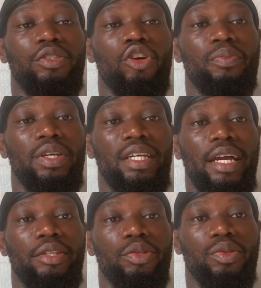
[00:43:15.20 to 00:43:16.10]
top AI
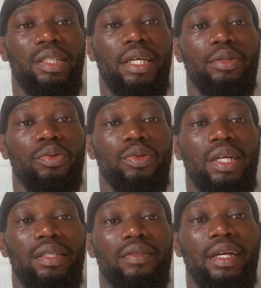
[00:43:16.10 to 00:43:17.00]
tools that I know
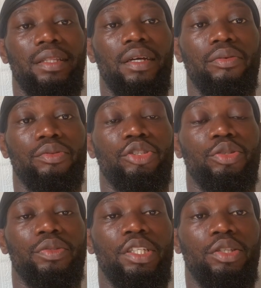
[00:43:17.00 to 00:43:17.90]
that right now
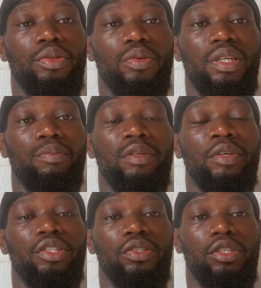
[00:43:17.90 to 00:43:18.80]
you'll need to
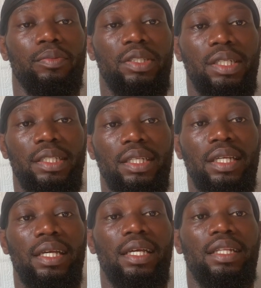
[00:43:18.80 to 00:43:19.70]
implement to your business.
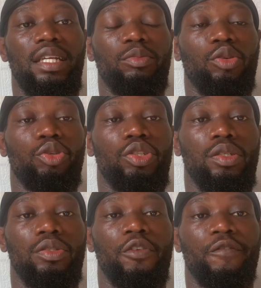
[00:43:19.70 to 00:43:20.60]
Let me know which
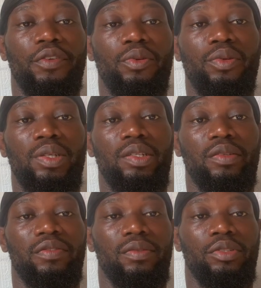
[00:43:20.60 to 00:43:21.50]
one you feel
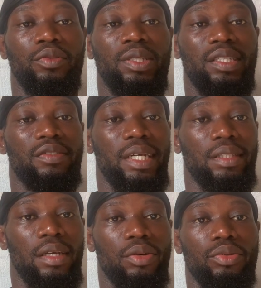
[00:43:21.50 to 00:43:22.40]
you need right
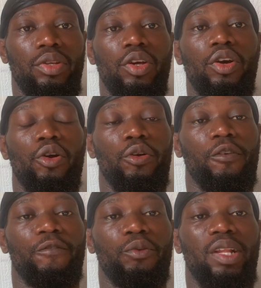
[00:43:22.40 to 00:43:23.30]
now, or you
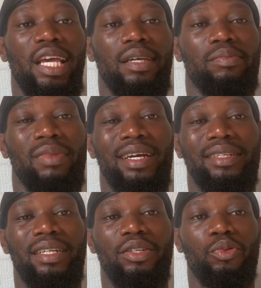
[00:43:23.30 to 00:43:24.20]
feel like might
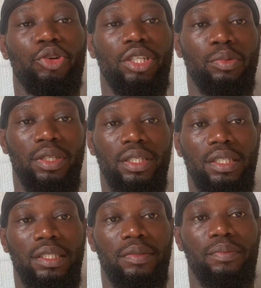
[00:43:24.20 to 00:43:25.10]
actually wash away
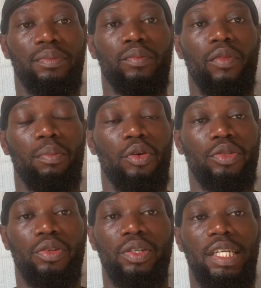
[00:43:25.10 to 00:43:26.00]
in months
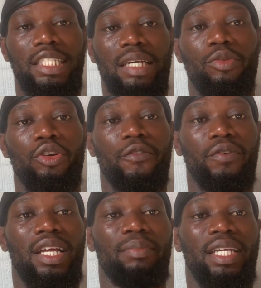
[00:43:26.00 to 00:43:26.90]
or years time, or you feel
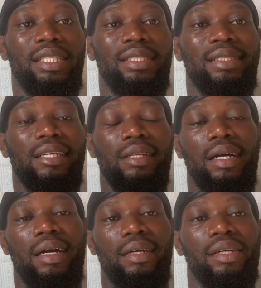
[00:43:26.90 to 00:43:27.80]
I might scale
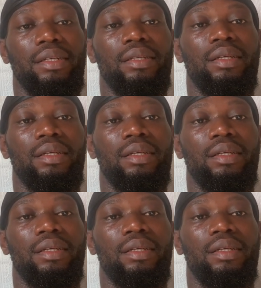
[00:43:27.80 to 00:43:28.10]
higher